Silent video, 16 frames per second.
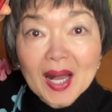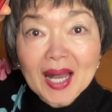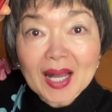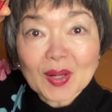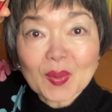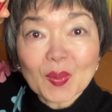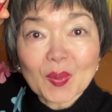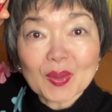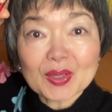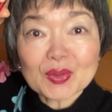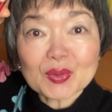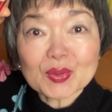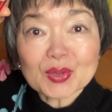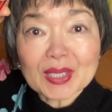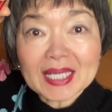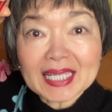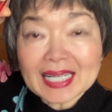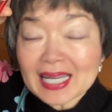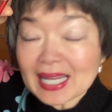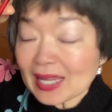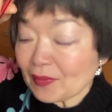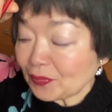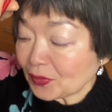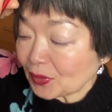are going to your
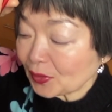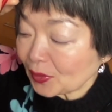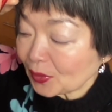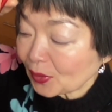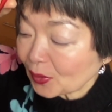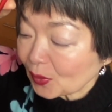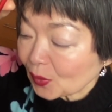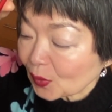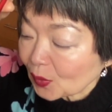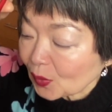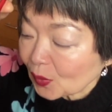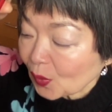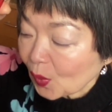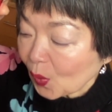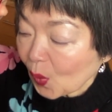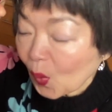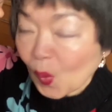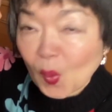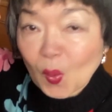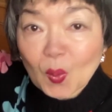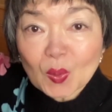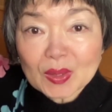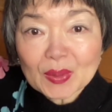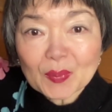left,
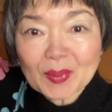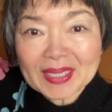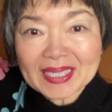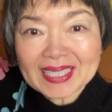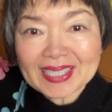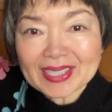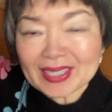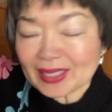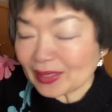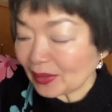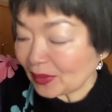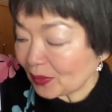all the way here,